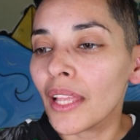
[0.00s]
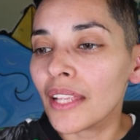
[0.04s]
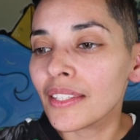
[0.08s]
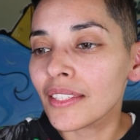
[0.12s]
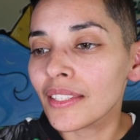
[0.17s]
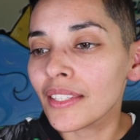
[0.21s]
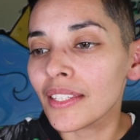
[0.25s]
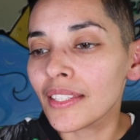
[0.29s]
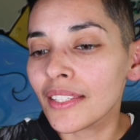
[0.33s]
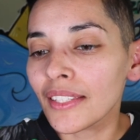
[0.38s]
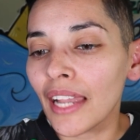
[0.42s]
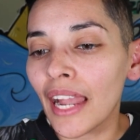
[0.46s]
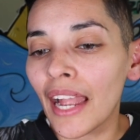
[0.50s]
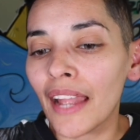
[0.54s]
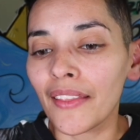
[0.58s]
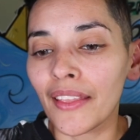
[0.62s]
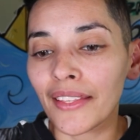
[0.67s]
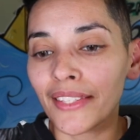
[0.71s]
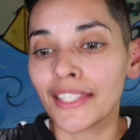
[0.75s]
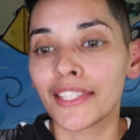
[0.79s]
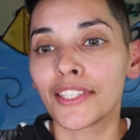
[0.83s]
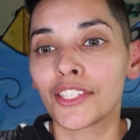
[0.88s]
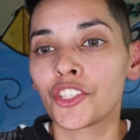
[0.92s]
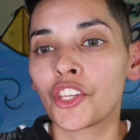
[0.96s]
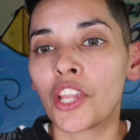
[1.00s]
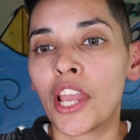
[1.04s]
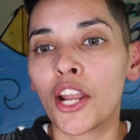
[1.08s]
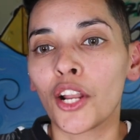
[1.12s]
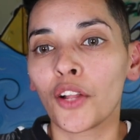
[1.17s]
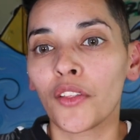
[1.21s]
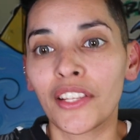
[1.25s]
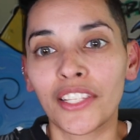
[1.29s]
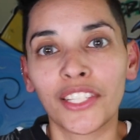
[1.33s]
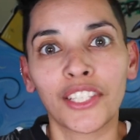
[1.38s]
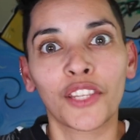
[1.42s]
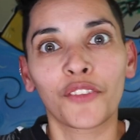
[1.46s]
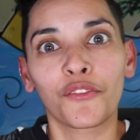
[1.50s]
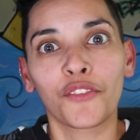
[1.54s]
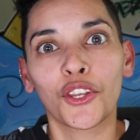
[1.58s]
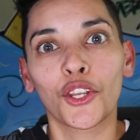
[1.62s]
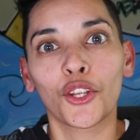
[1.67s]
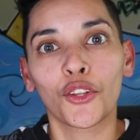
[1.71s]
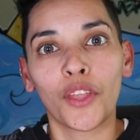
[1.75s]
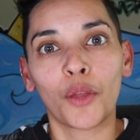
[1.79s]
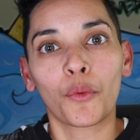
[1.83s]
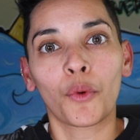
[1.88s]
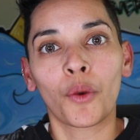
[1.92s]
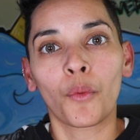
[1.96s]
That's this guy, that's his channel, that's the
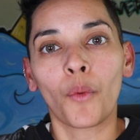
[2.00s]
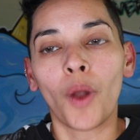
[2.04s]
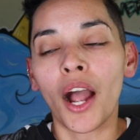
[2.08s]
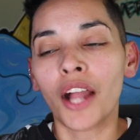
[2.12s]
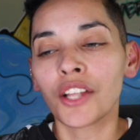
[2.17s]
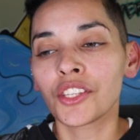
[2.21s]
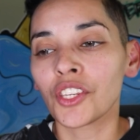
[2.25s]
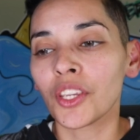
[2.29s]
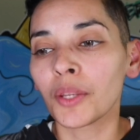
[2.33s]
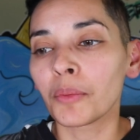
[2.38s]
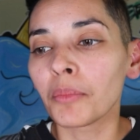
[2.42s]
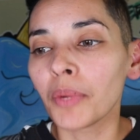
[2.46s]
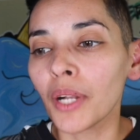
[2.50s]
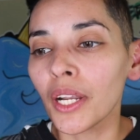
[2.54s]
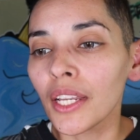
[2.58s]
video that we're watching,